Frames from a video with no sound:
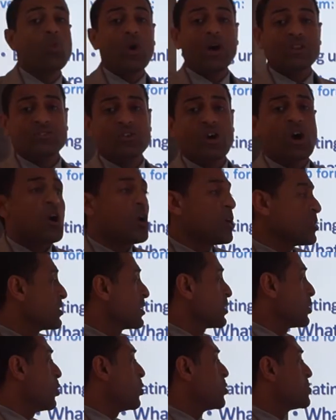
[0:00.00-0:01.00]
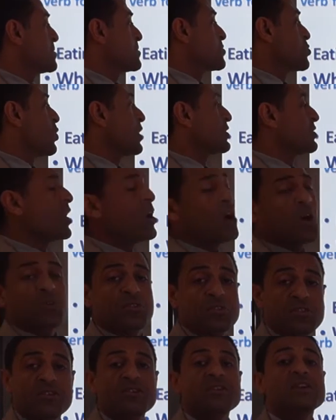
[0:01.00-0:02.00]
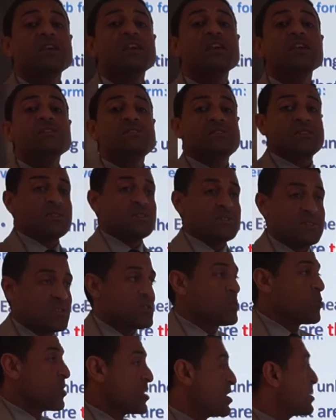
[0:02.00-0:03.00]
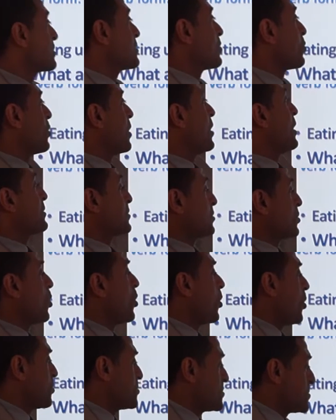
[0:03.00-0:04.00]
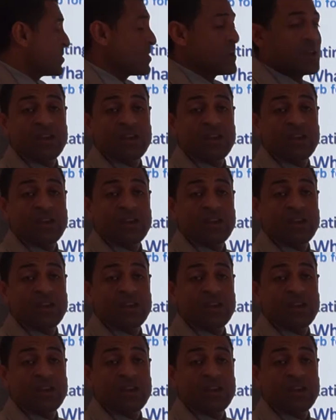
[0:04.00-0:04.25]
What are the causes? What are the reasons? So here the word cause,